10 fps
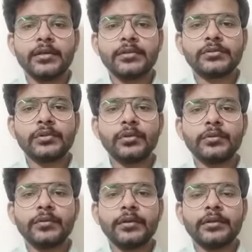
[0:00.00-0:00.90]

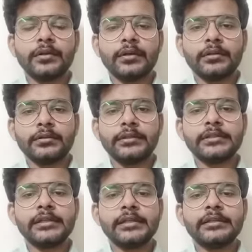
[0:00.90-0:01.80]
So
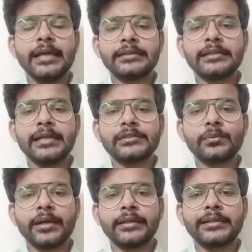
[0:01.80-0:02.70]
that's
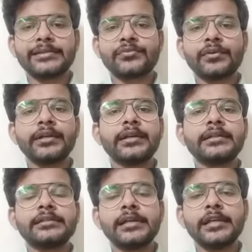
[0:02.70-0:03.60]
why the string
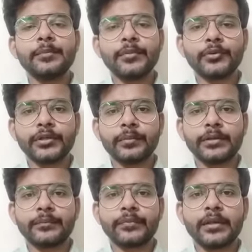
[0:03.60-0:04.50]
is the
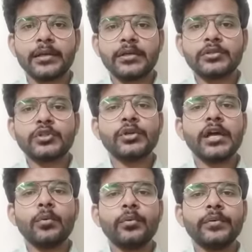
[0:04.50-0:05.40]
immutable. So
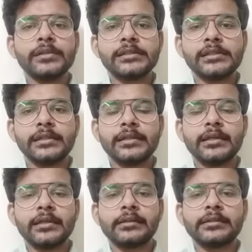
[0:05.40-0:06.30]
now we will
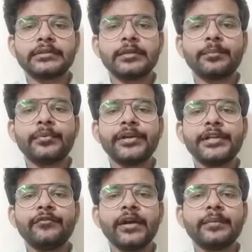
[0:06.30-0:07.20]
see some
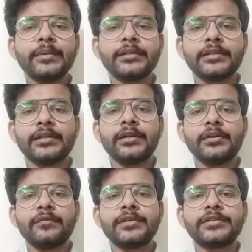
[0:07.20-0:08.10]
predefined method
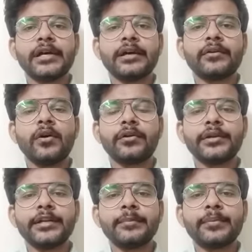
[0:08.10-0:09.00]
which are
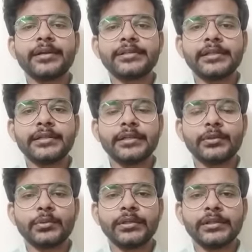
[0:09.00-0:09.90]
already present
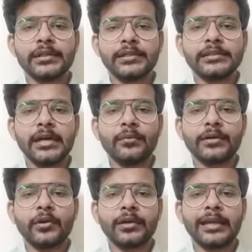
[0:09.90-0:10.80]
into the
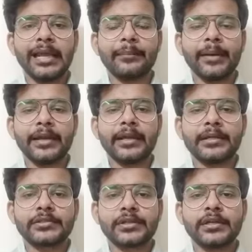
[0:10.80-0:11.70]
java.lang
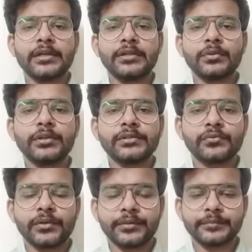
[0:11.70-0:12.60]
package into the
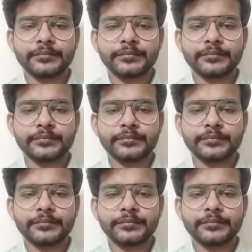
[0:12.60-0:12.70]
string.